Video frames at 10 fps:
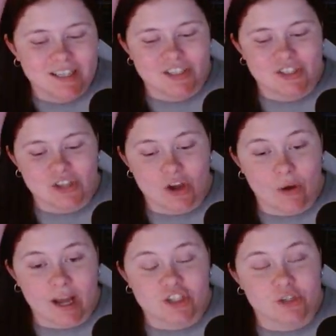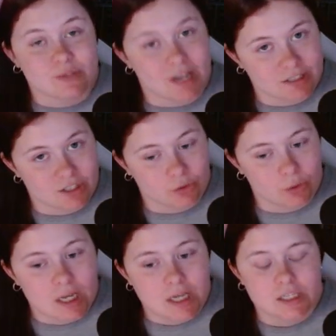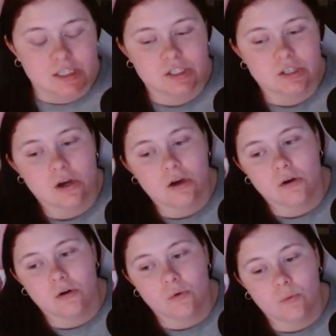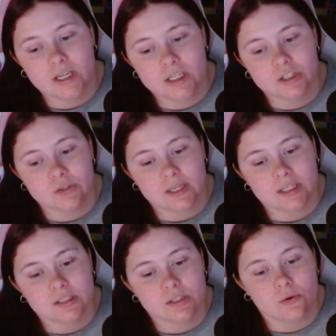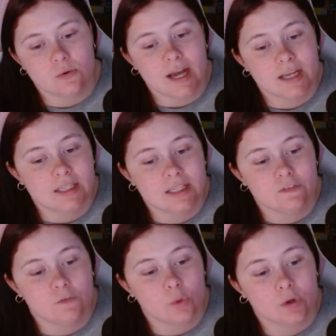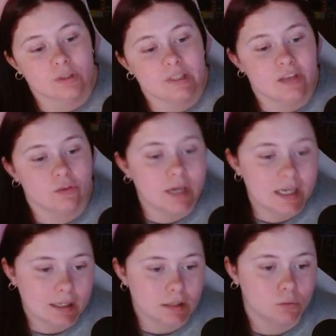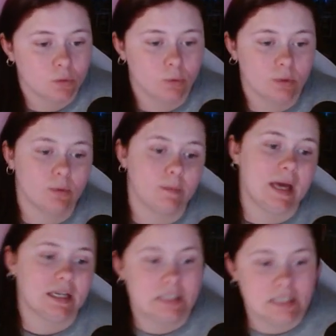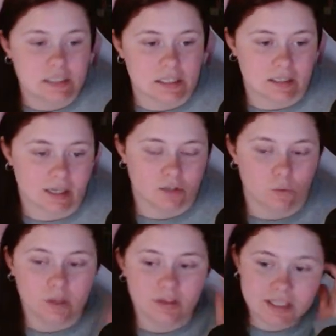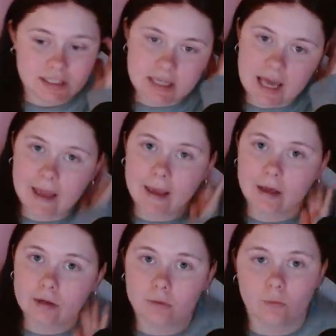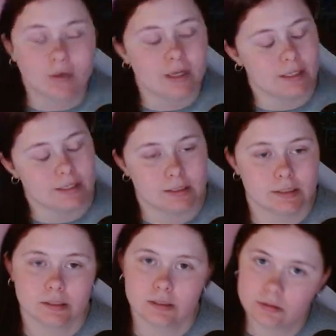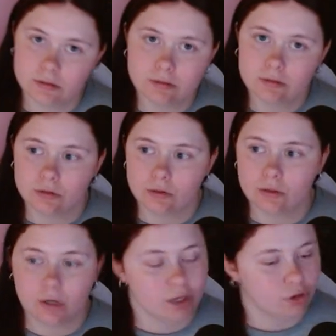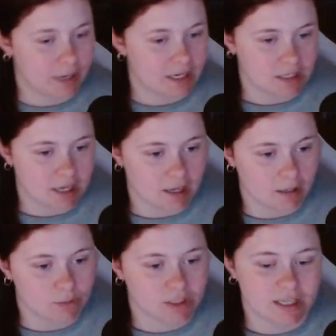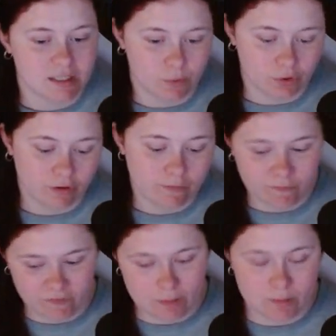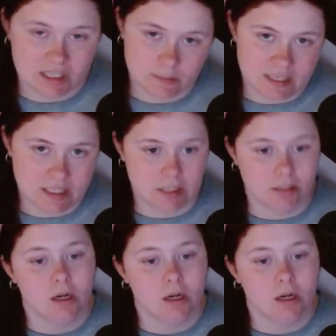So I chose not to. So we didn't do it. So I did it for day 3 when we went back to Disneyland. Well, this day was a great day, besides both our feet being spicy.